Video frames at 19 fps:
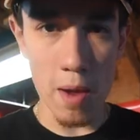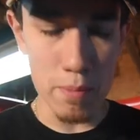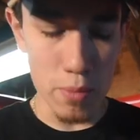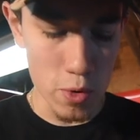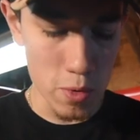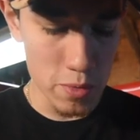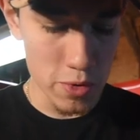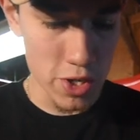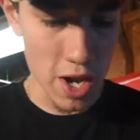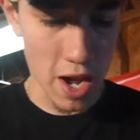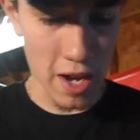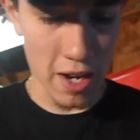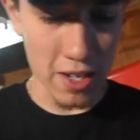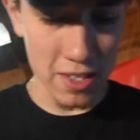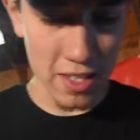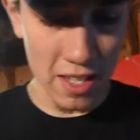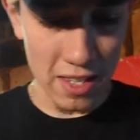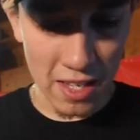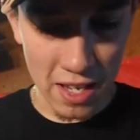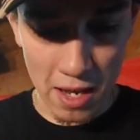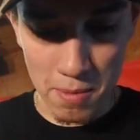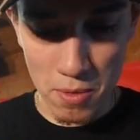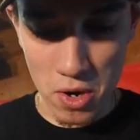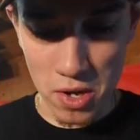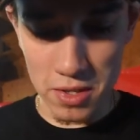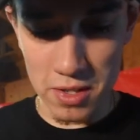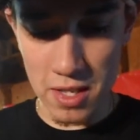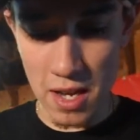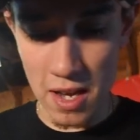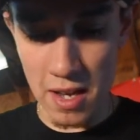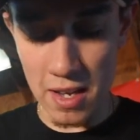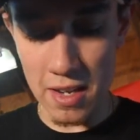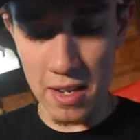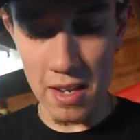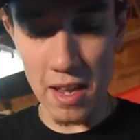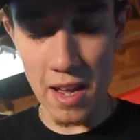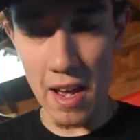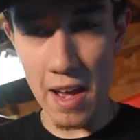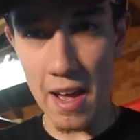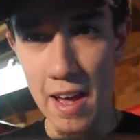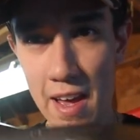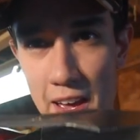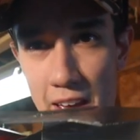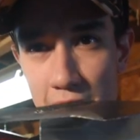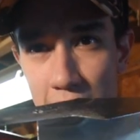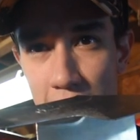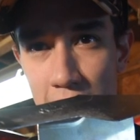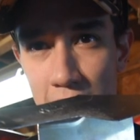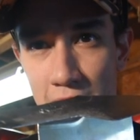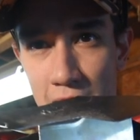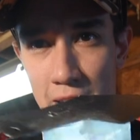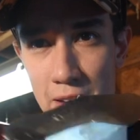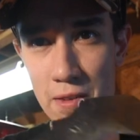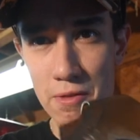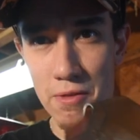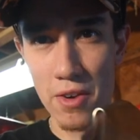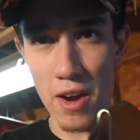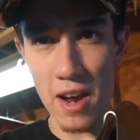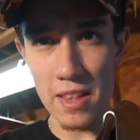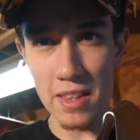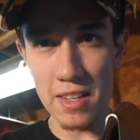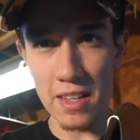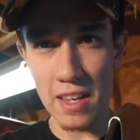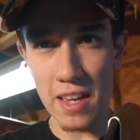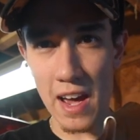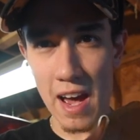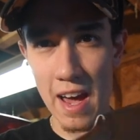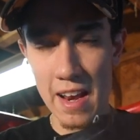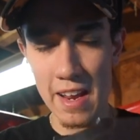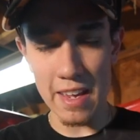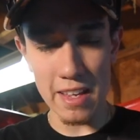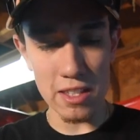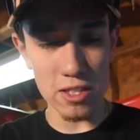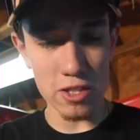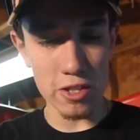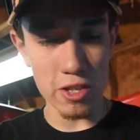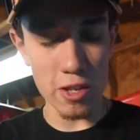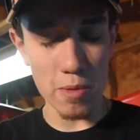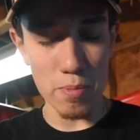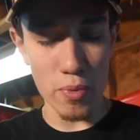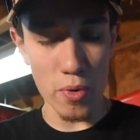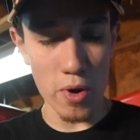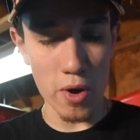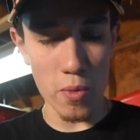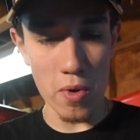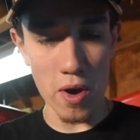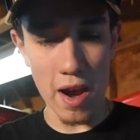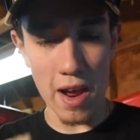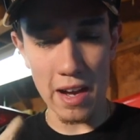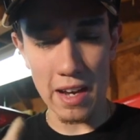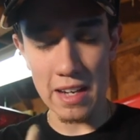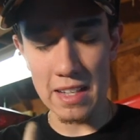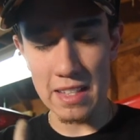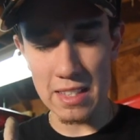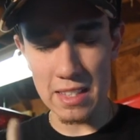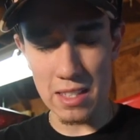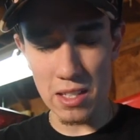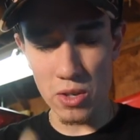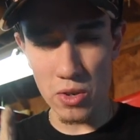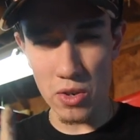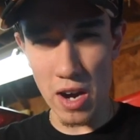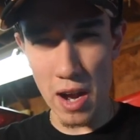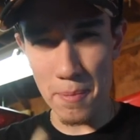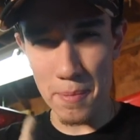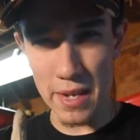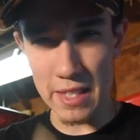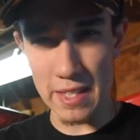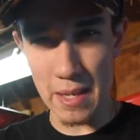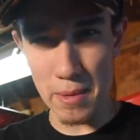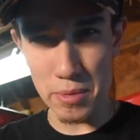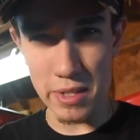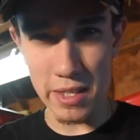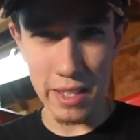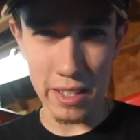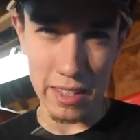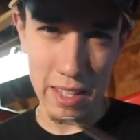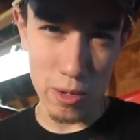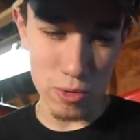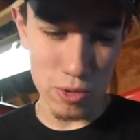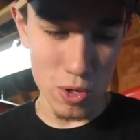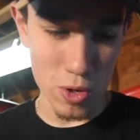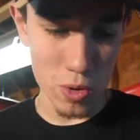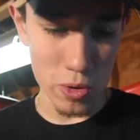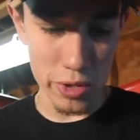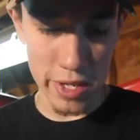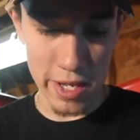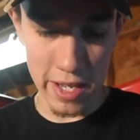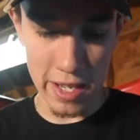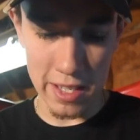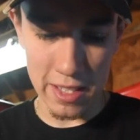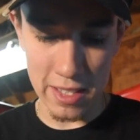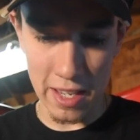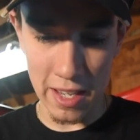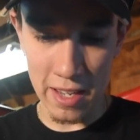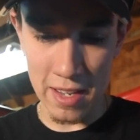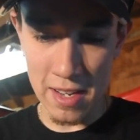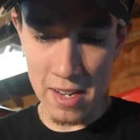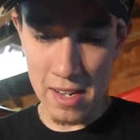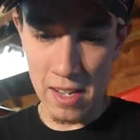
Boom shockers, I think I'm all done. I finally got it to the point where I can still grab my dipstick. That was the whole thing, is like,